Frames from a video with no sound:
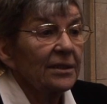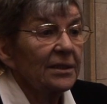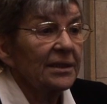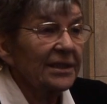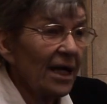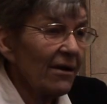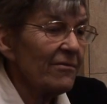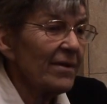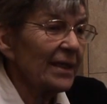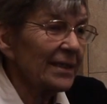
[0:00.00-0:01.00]
a
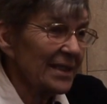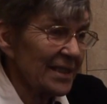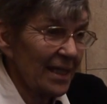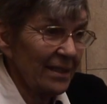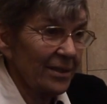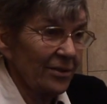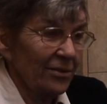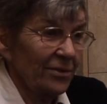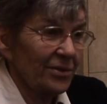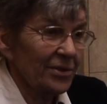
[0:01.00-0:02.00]
direct
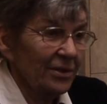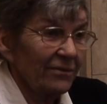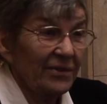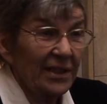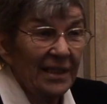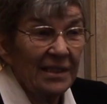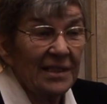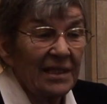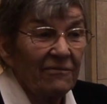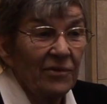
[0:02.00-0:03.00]
descendant for the
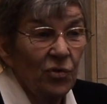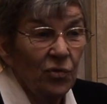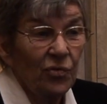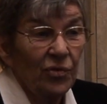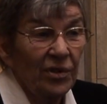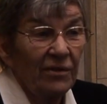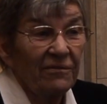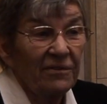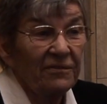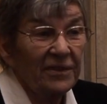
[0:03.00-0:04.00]
last
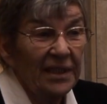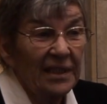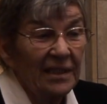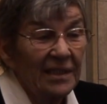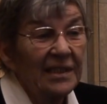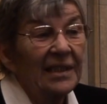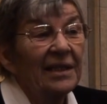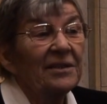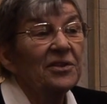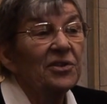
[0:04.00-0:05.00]
750 years, the
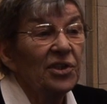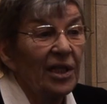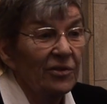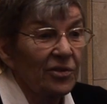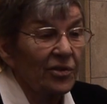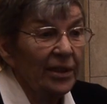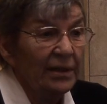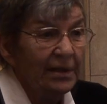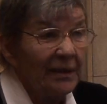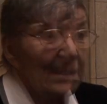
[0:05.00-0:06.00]
landed gentry.
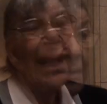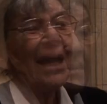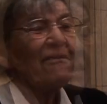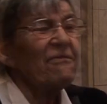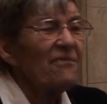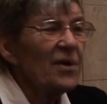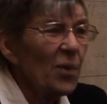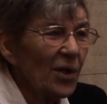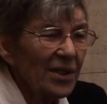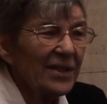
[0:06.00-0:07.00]
And
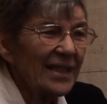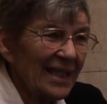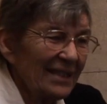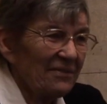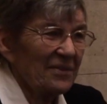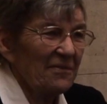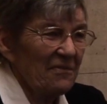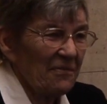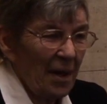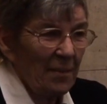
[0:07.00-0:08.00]
everyone in the Clifton
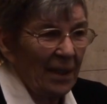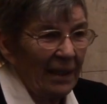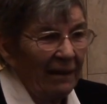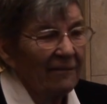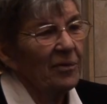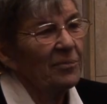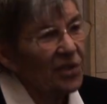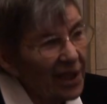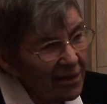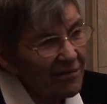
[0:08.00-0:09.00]
family, from
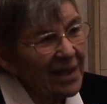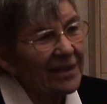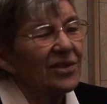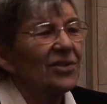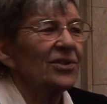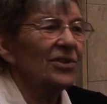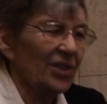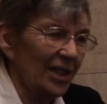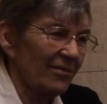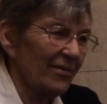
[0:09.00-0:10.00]
generation to
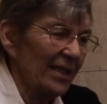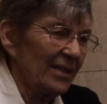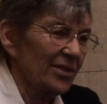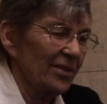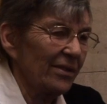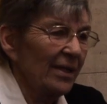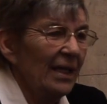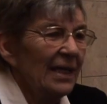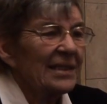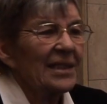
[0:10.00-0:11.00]
generation,
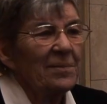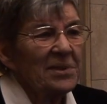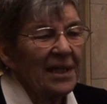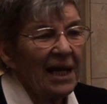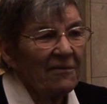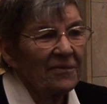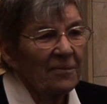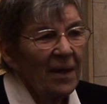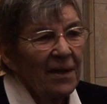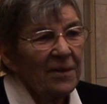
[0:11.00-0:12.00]
seems to have
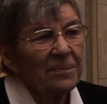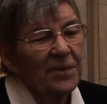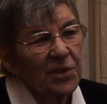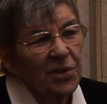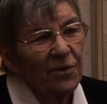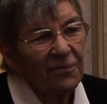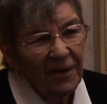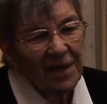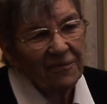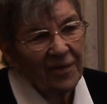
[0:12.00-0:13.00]
the two
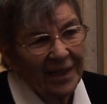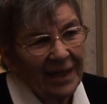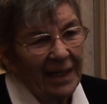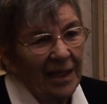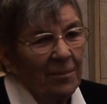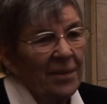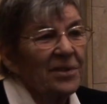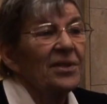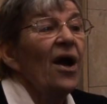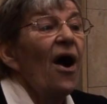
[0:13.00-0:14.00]
favourite
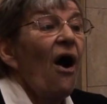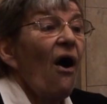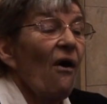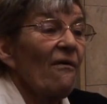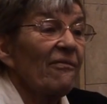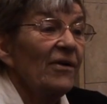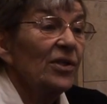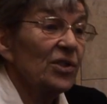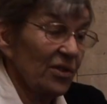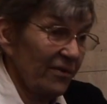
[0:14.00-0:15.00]
names of
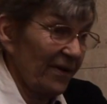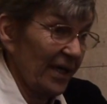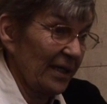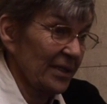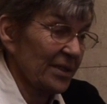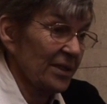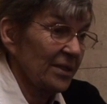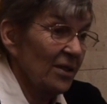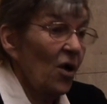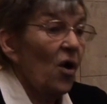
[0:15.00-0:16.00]
Gervase
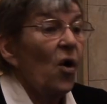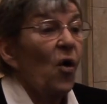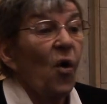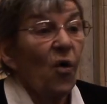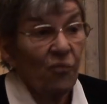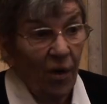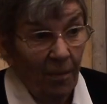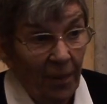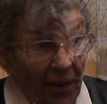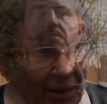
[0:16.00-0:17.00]
or
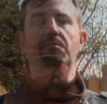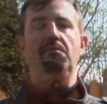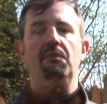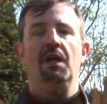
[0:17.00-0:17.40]
Robert.